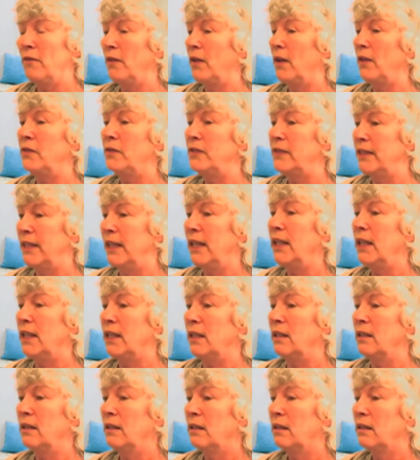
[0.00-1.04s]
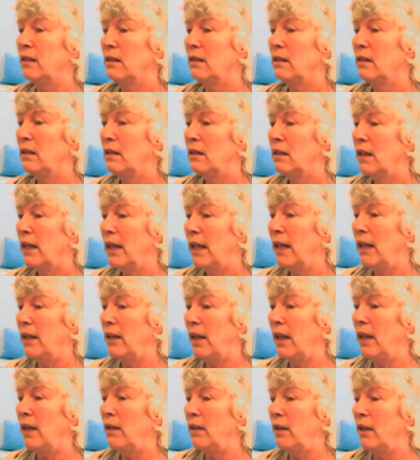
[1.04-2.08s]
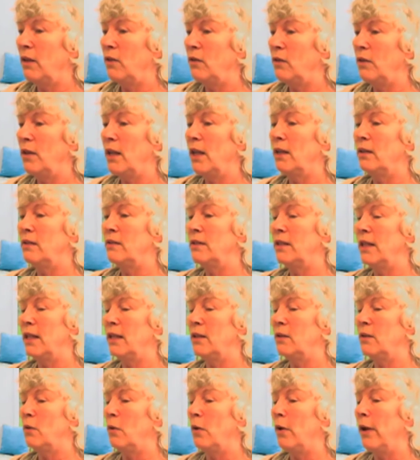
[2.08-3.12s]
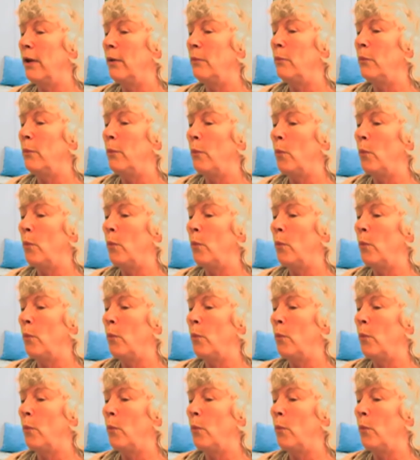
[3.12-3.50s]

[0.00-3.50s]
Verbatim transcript: sin. It